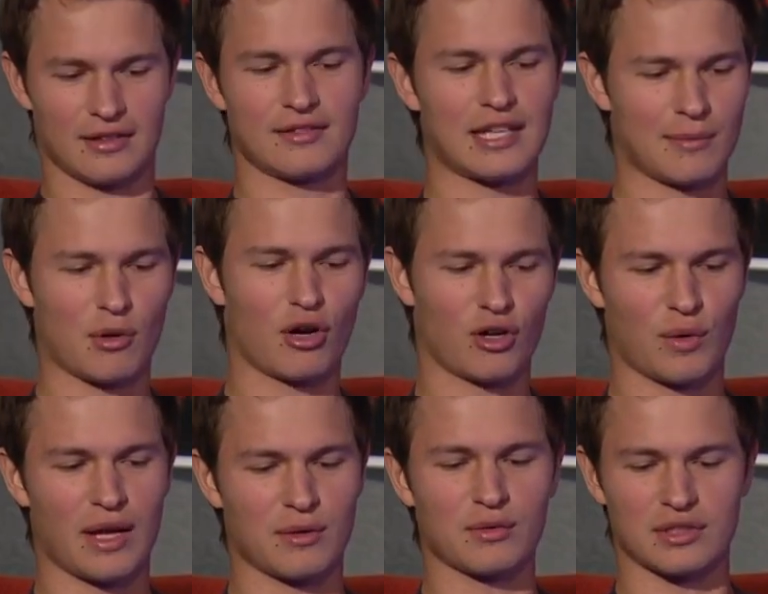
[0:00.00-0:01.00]
Tim
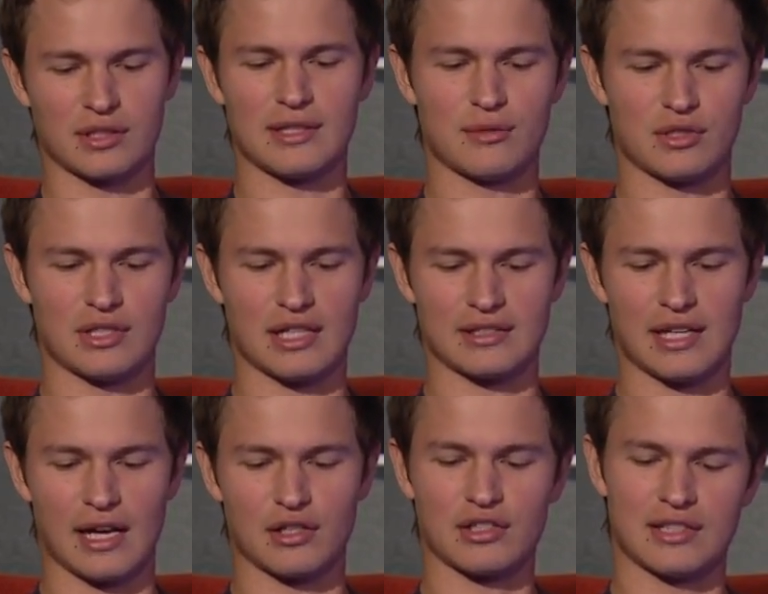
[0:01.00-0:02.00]
Hardaway, he was a nice guy.
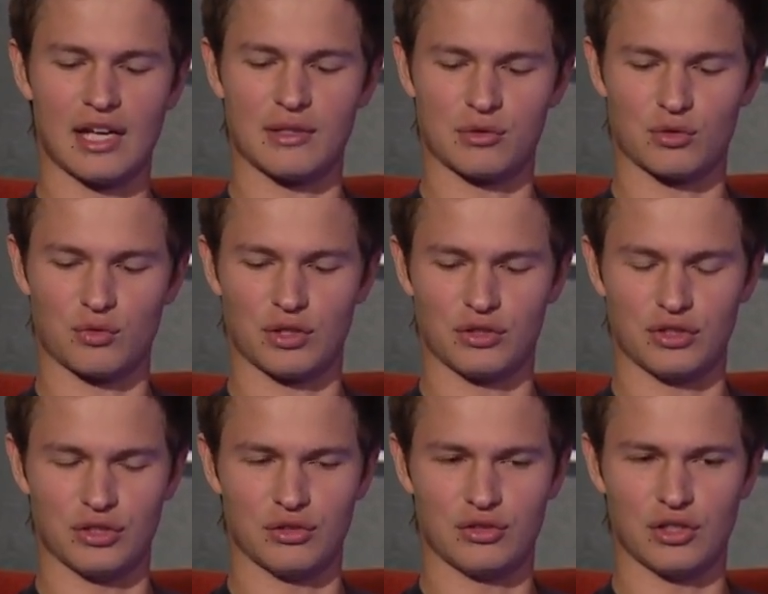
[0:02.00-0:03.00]
You could tell he was a real
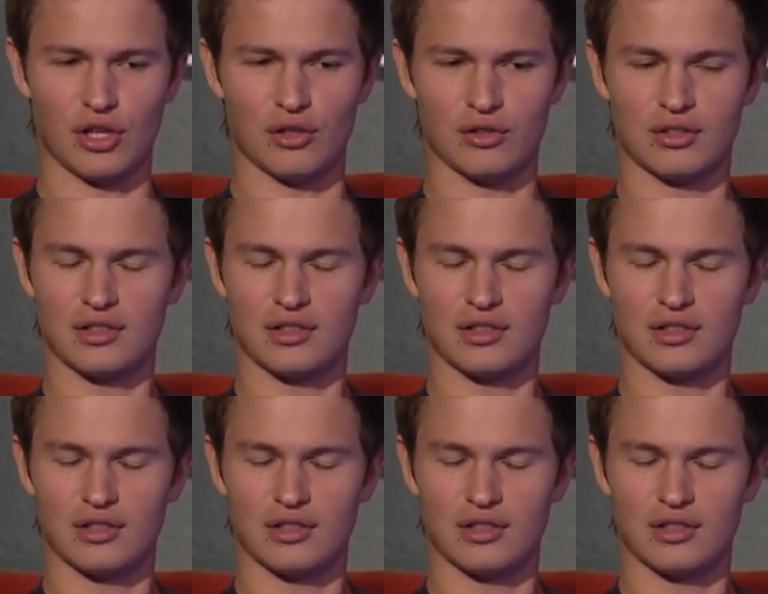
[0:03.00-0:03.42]
dude. So.